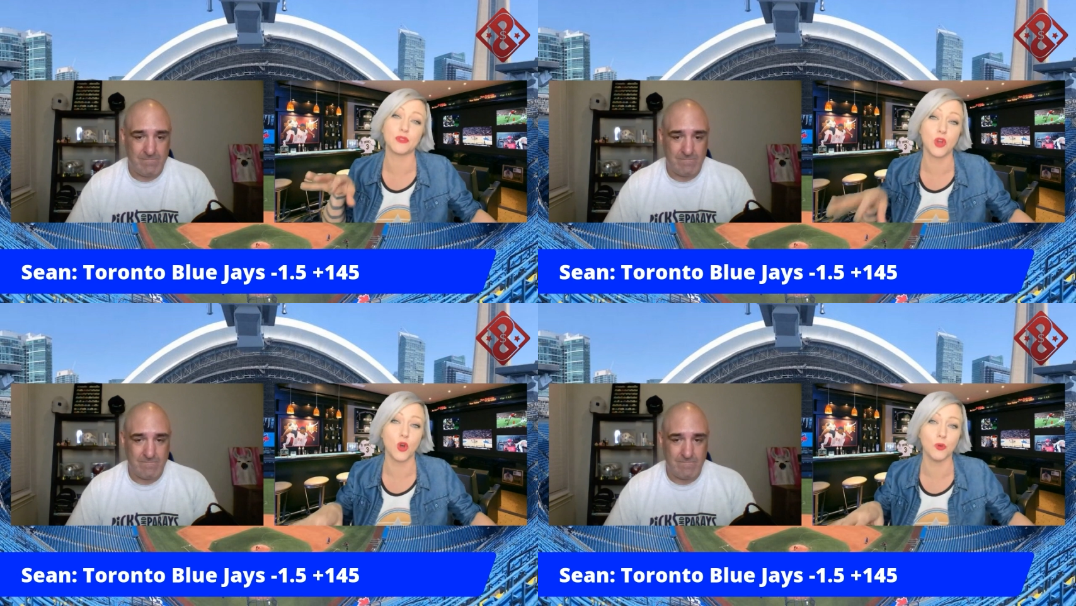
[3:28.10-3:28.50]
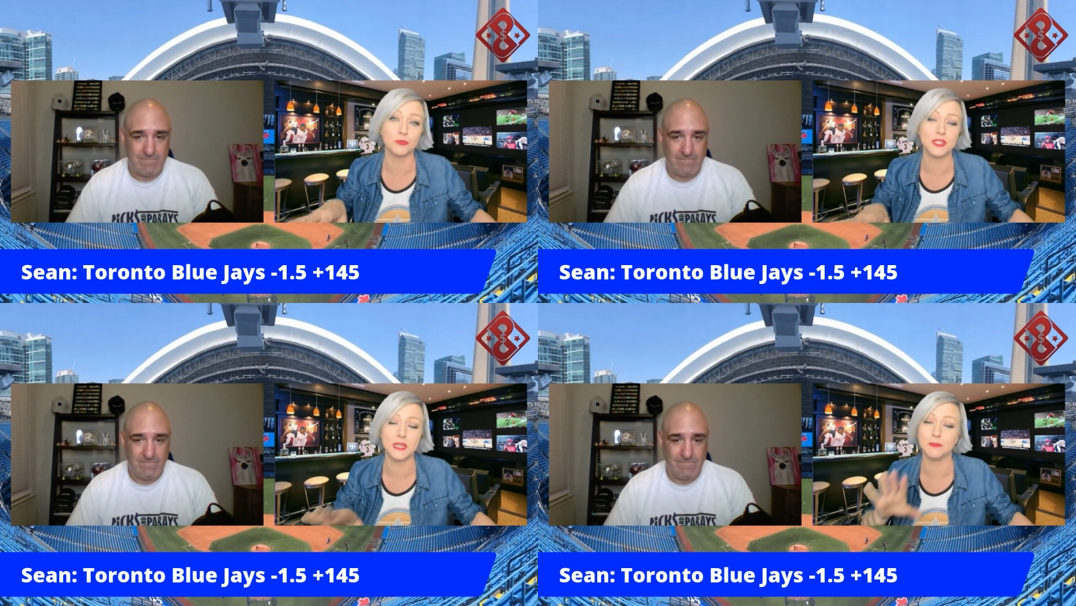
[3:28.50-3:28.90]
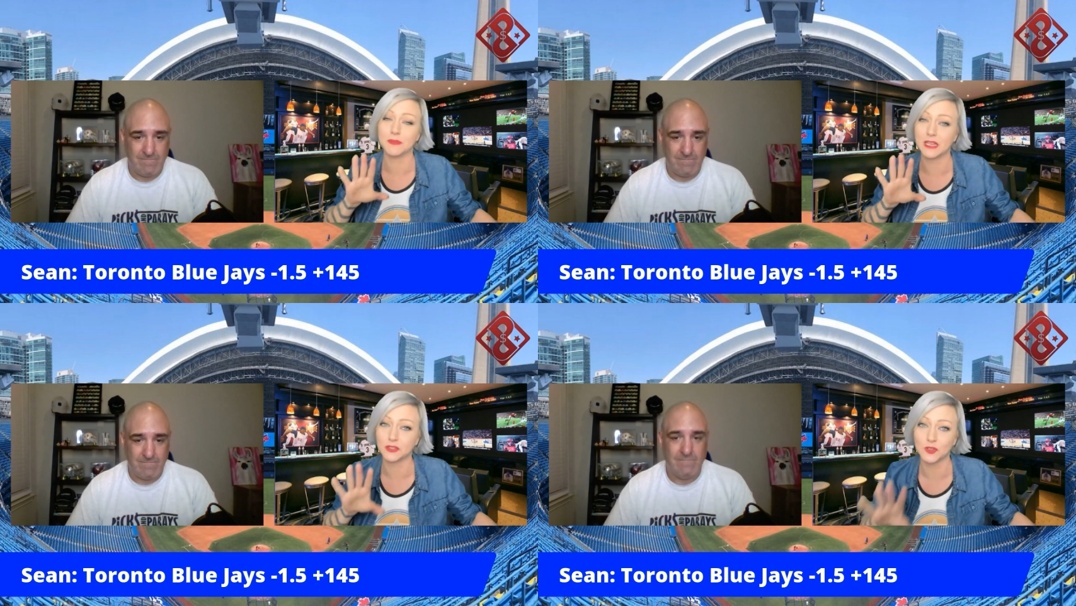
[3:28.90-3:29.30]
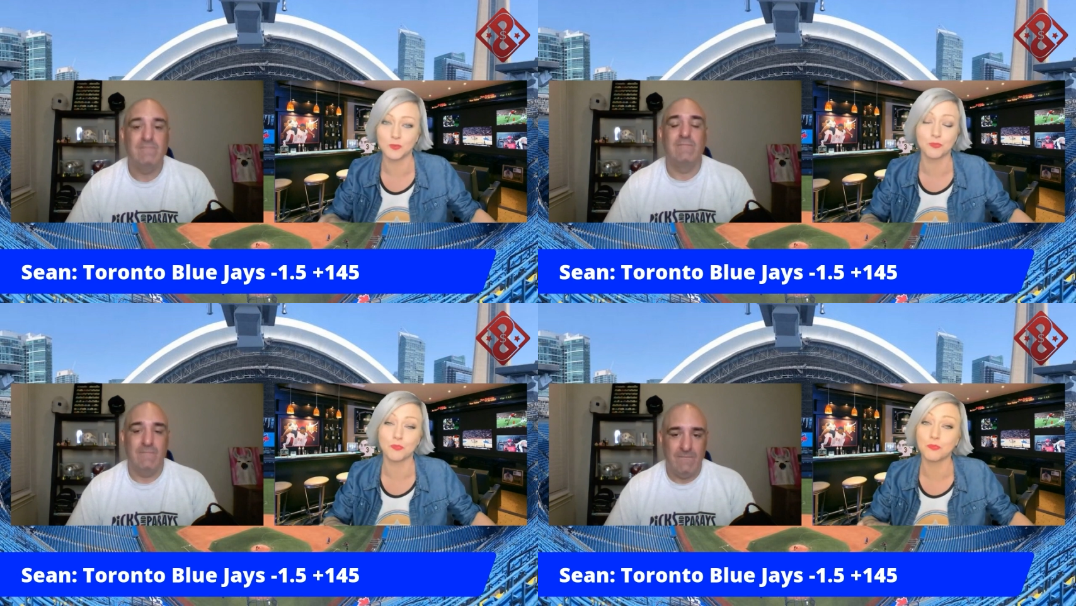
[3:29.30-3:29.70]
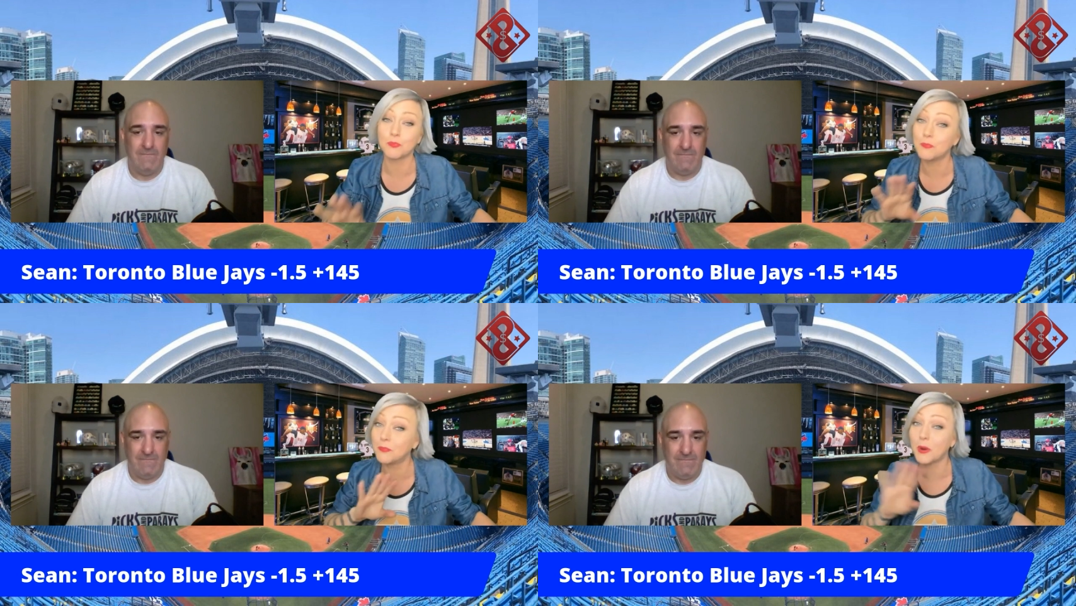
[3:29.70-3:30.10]
Speaker 1: with the home team. That's just
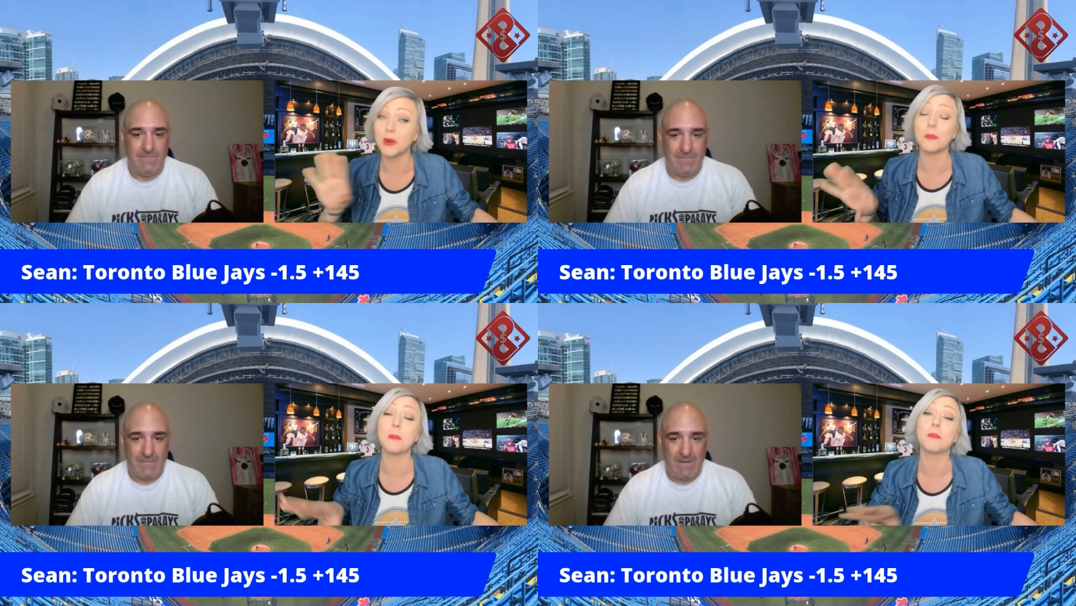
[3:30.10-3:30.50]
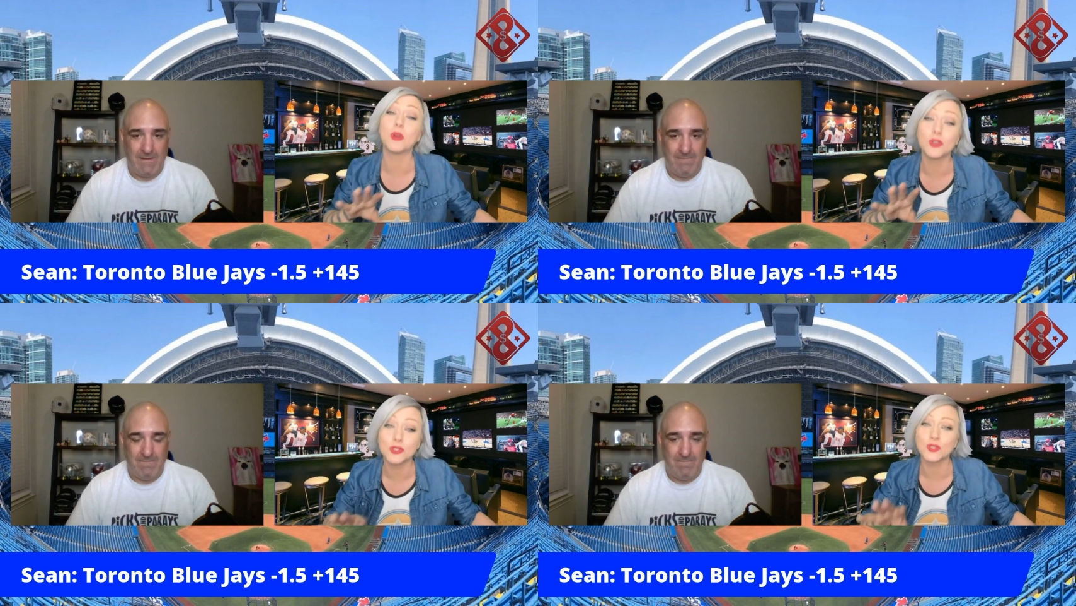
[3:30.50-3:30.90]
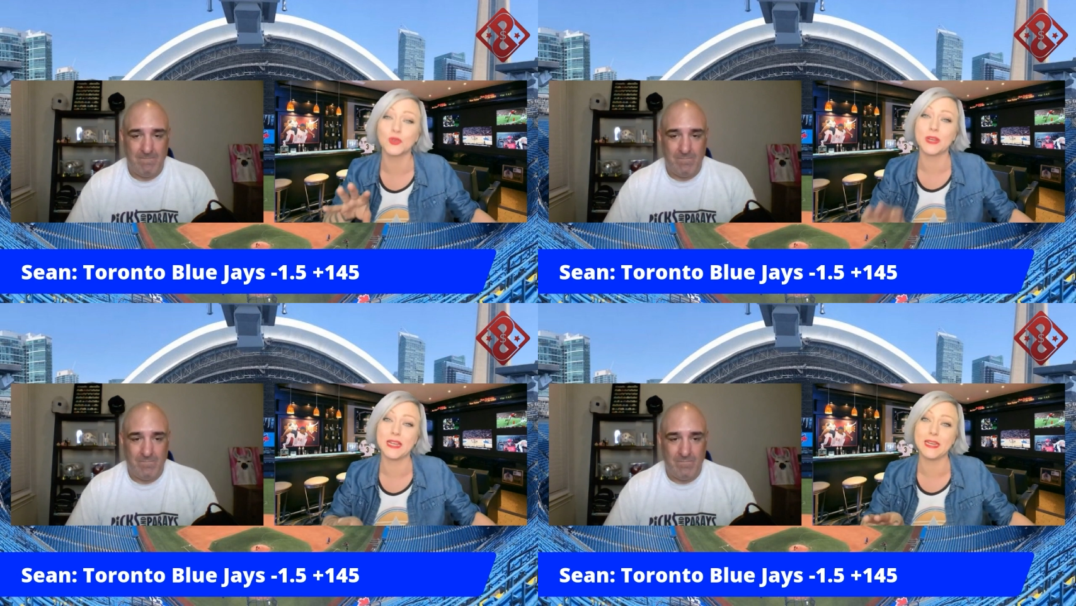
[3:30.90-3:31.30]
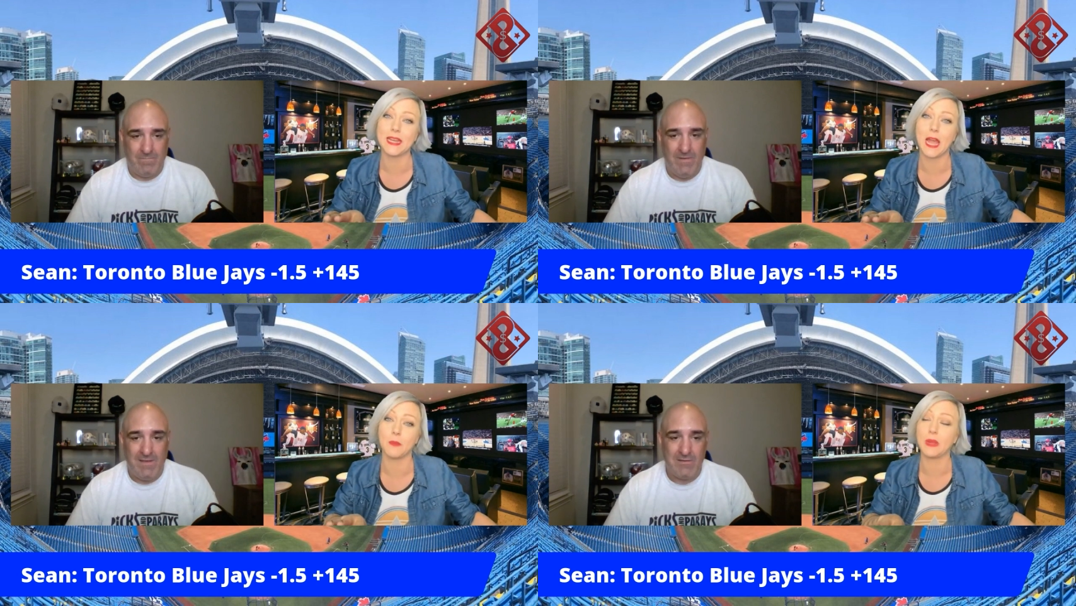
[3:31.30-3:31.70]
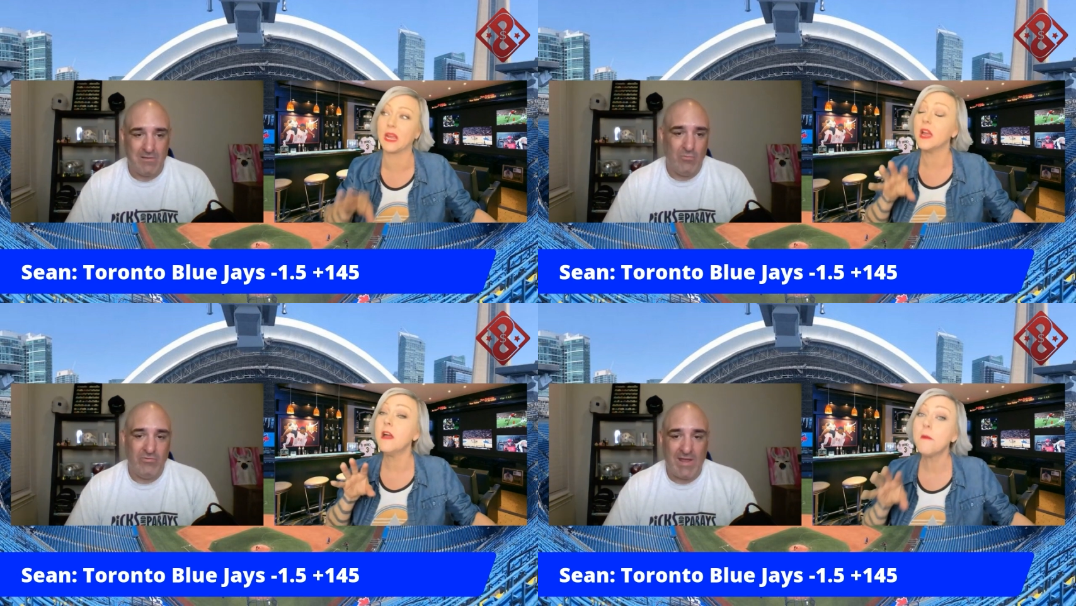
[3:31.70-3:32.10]
part of my personal handicapping.
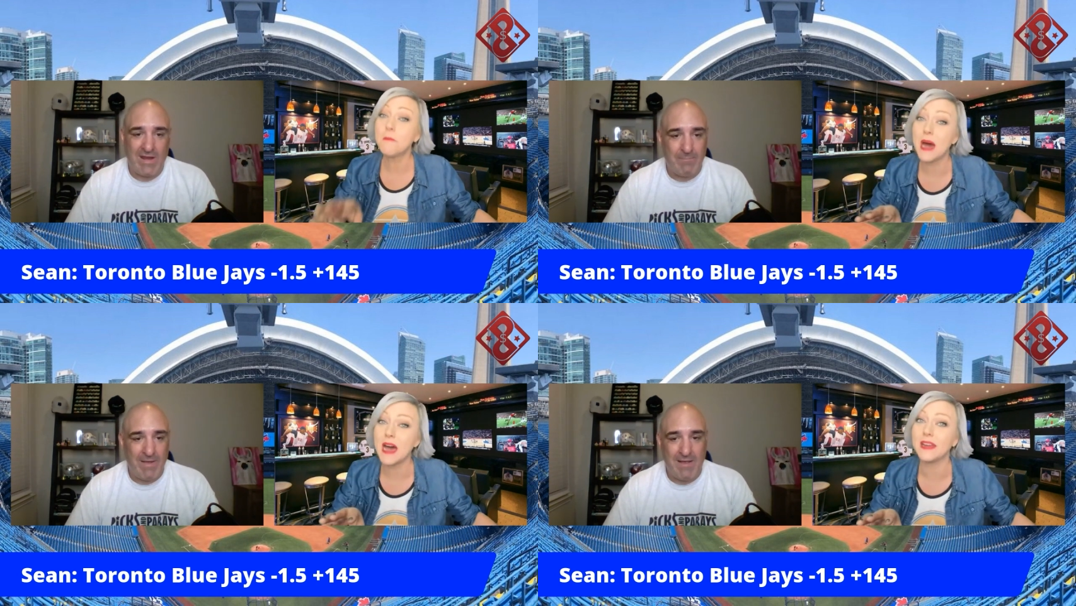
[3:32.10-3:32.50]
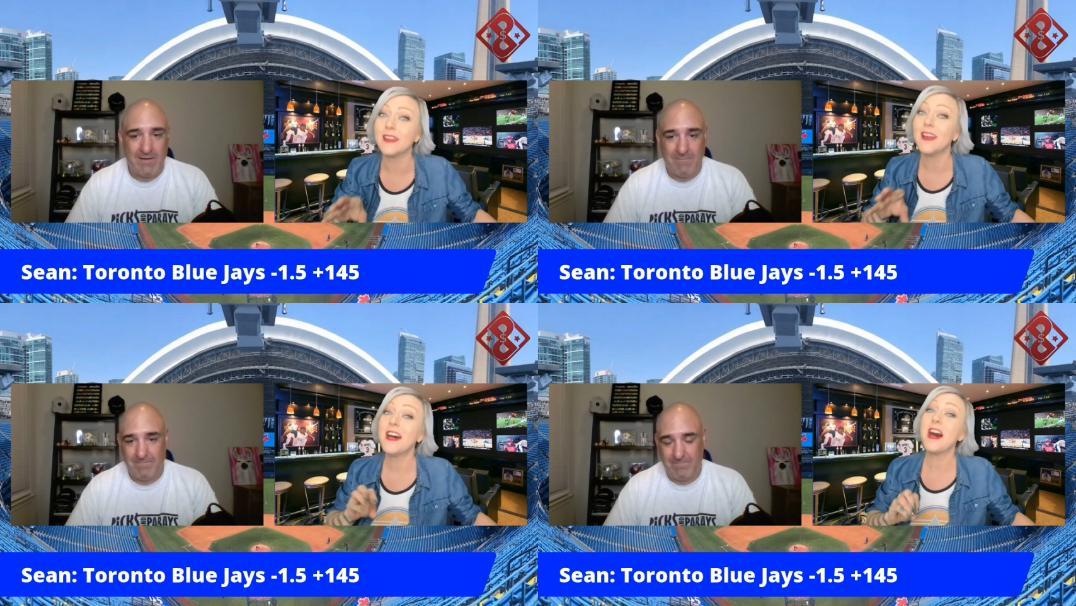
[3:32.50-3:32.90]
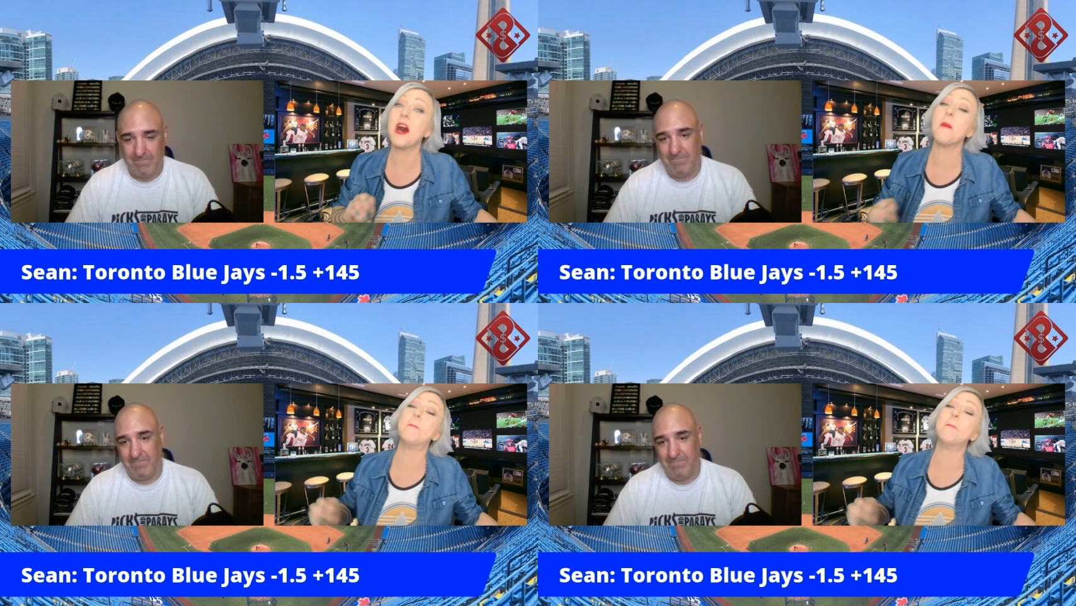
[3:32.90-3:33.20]
But a